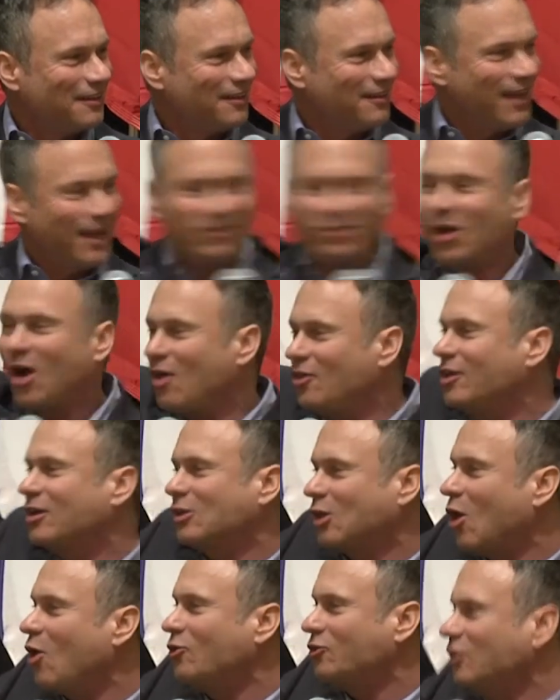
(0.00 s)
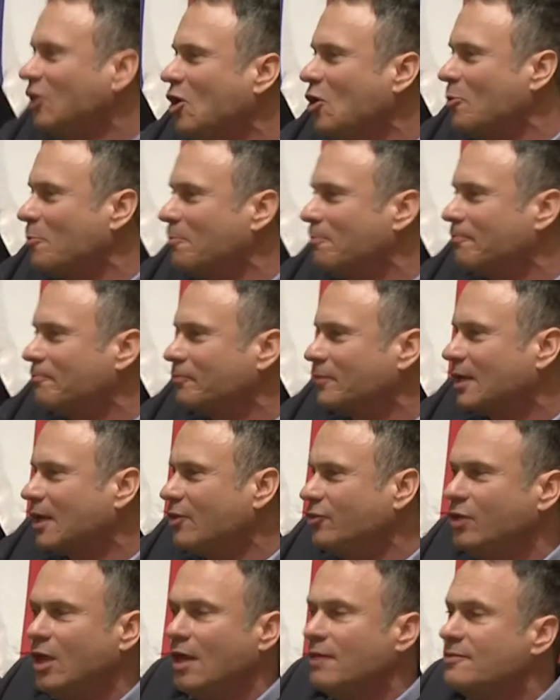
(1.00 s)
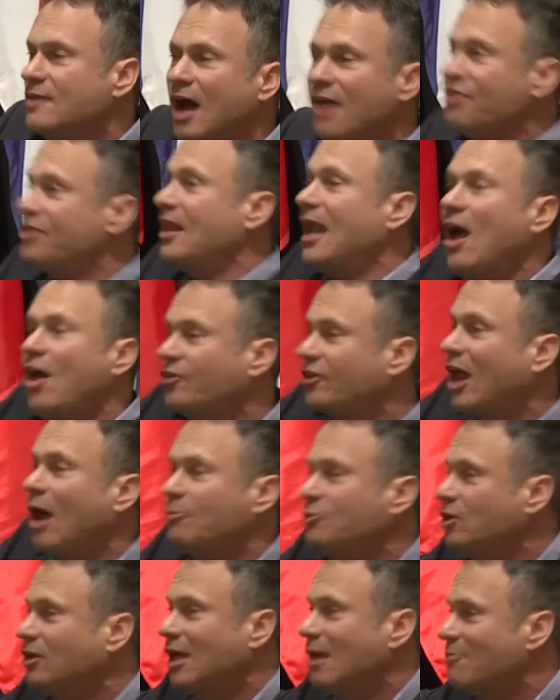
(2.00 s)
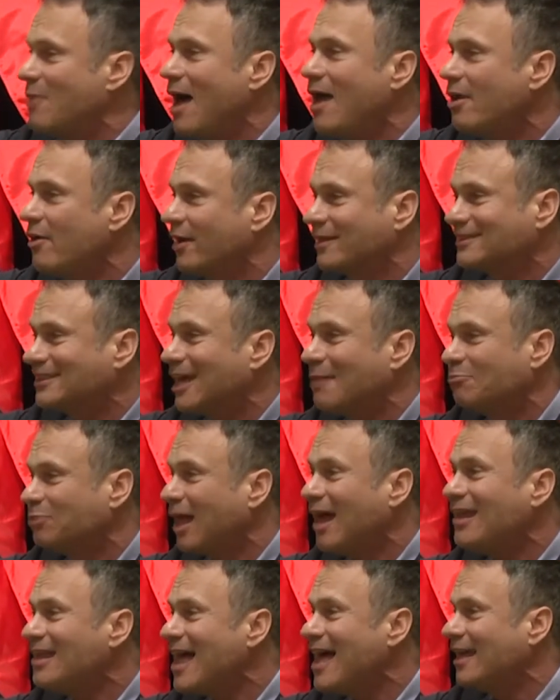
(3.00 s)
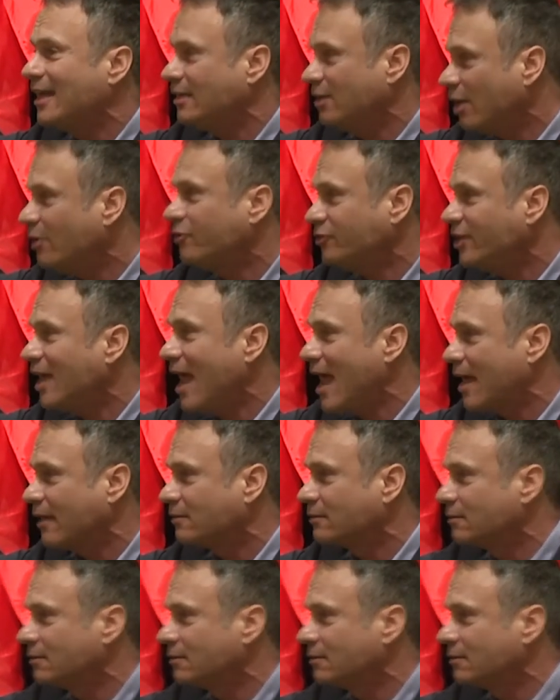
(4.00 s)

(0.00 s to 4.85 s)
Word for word: That's called the closed loop, because nothing else helped you get better except bloodletting. You understand?